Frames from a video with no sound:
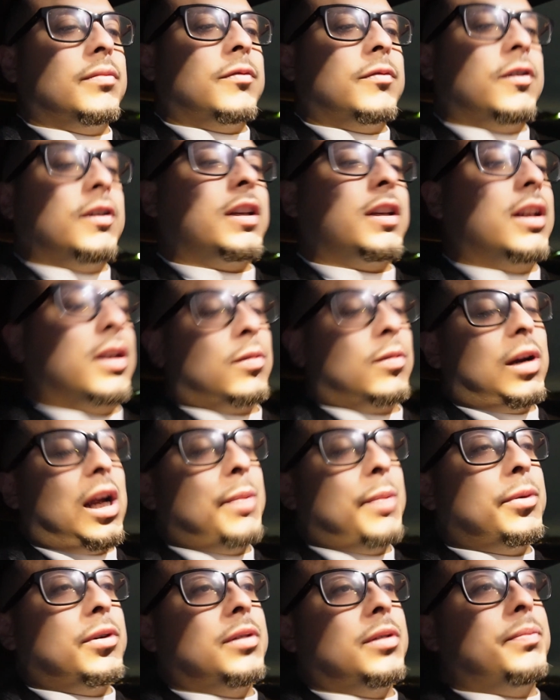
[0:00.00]
Gonna get a
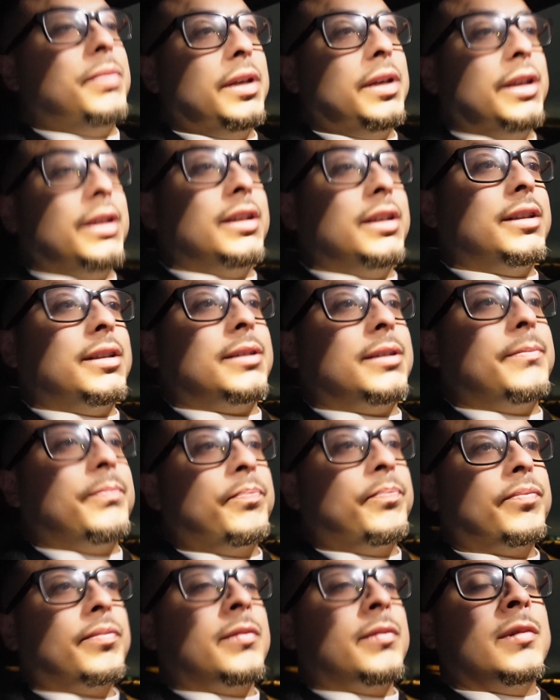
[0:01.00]
wrap on the Benz.
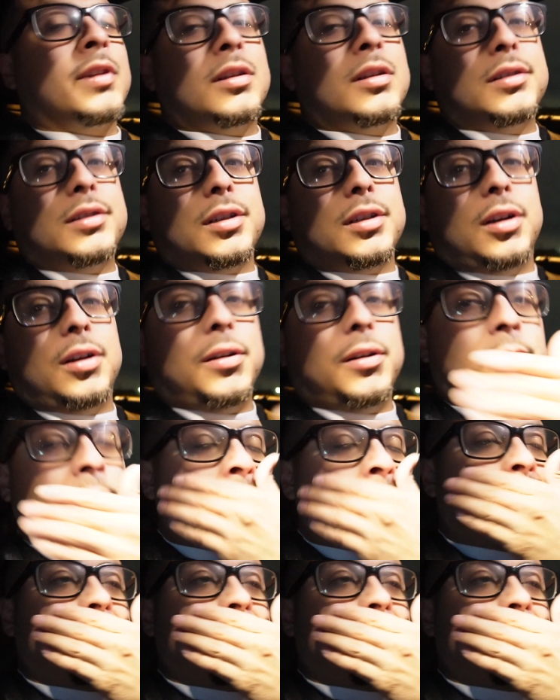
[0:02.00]
So